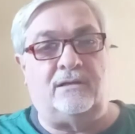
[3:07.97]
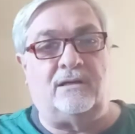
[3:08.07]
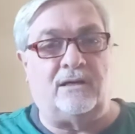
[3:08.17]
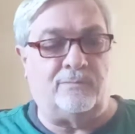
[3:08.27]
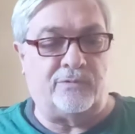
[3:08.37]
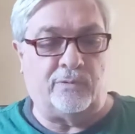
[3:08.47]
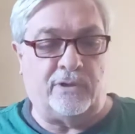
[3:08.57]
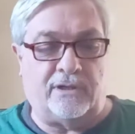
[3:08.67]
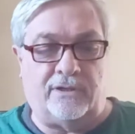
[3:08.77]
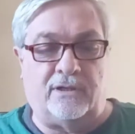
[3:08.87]
It comes
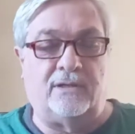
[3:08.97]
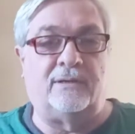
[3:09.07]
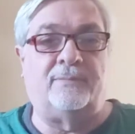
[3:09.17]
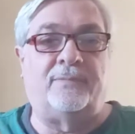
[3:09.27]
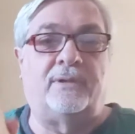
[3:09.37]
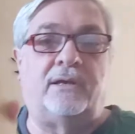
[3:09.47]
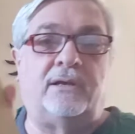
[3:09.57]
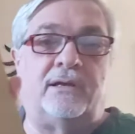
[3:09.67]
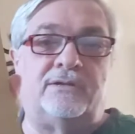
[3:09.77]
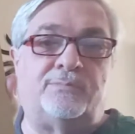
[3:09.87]
with a
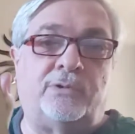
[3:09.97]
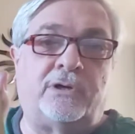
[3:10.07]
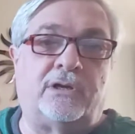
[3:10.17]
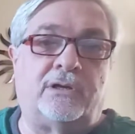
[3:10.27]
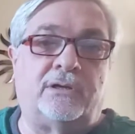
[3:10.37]
nice book